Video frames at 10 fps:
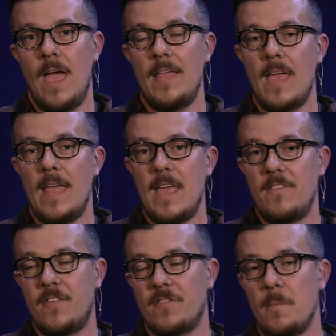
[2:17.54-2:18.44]
And, and
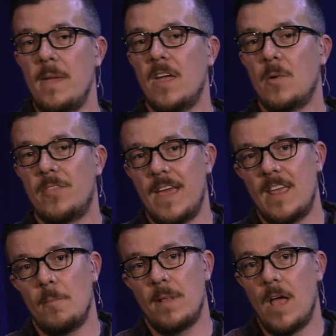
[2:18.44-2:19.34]
if you're familiar with the
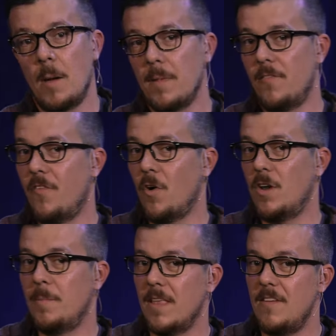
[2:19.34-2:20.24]
idea of belong before
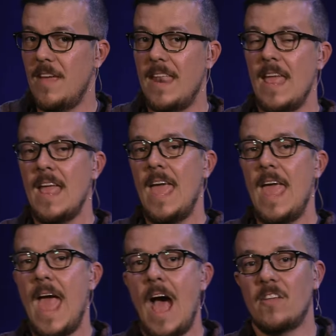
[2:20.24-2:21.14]
you believe, it,
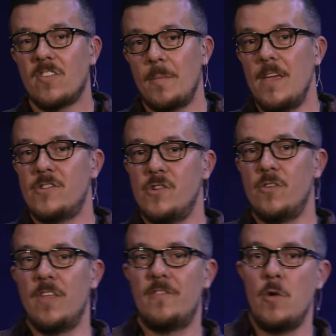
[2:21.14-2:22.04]
it has some
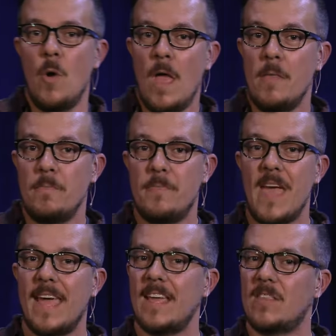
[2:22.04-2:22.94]
issues if you
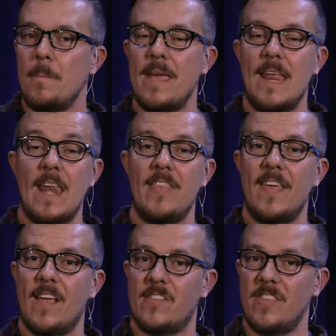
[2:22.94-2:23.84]
take it to mean
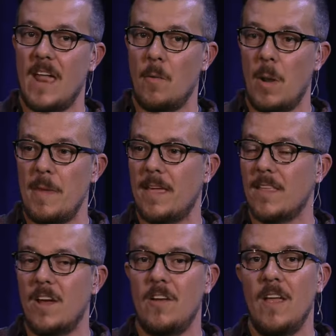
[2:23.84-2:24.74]
anything it's not. I want to be
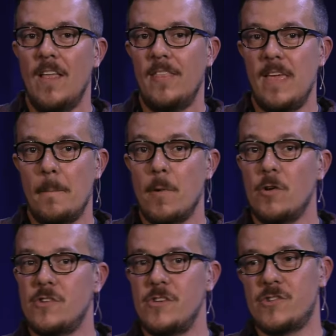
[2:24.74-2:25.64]
clear. The
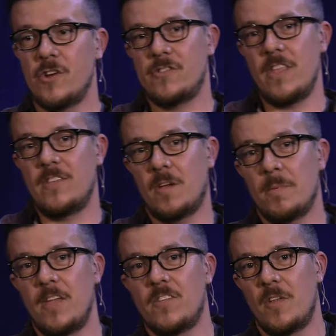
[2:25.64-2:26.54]
emerging church that took
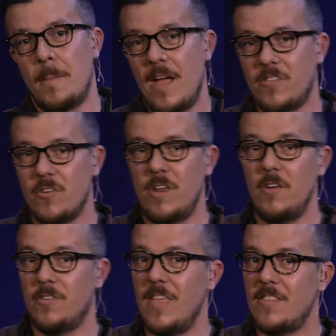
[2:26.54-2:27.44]
place over the past 30
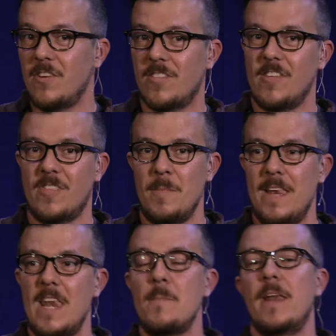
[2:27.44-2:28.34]
years, they took this to
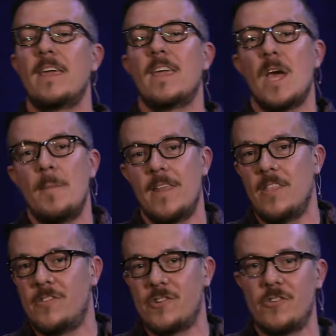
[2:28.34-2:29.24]
mean anybody could come
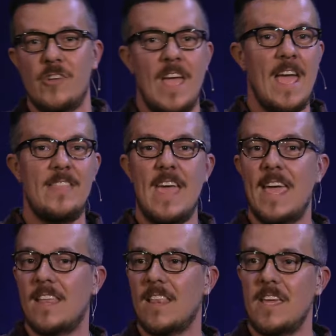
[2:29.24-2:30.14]
into the church and
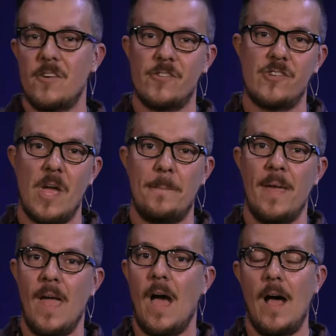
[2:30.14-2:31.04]
take leadership.
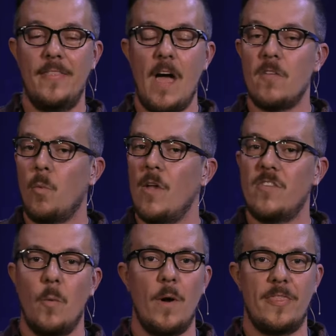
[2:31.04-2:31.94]
Uh, that
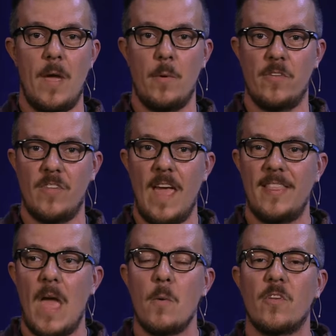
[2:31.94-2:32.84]
wasn't what they were
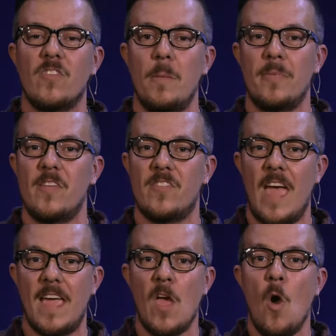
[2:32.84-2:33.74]
saying. They were simply
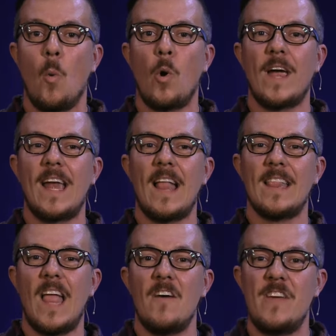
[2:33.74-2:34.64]
saying, we're going to
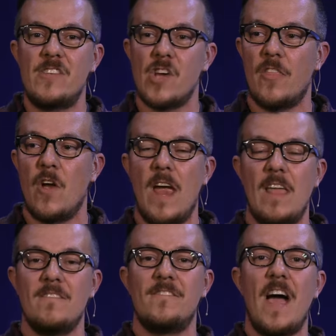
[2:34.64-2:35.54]
love each other and
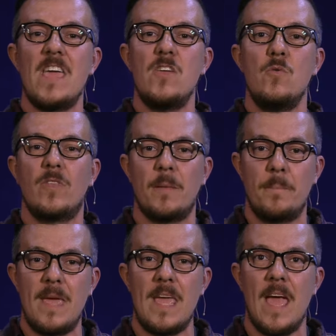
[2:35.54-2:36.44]
invite you to
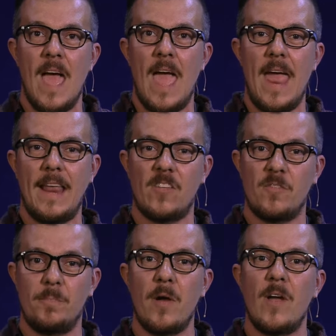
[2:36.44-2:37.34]
be and
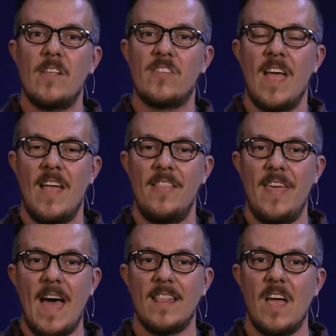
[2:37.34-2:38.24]
experience
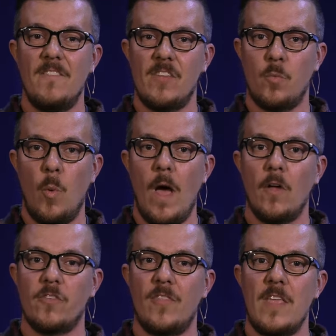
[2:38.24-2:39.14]
that love as
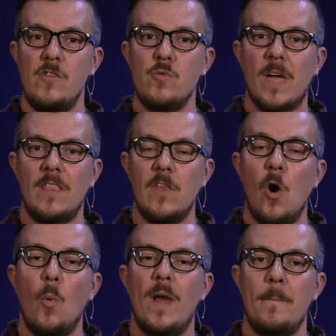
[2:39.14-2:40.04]
well so that you can
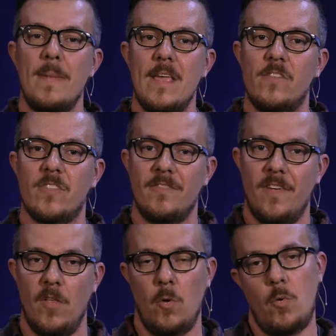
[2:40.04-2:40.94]
know what it means to
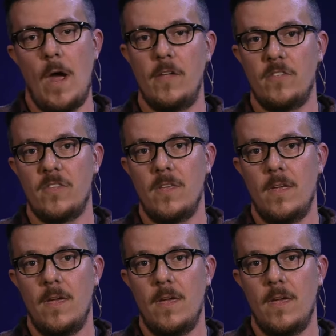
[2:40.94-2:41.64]
follow Christ.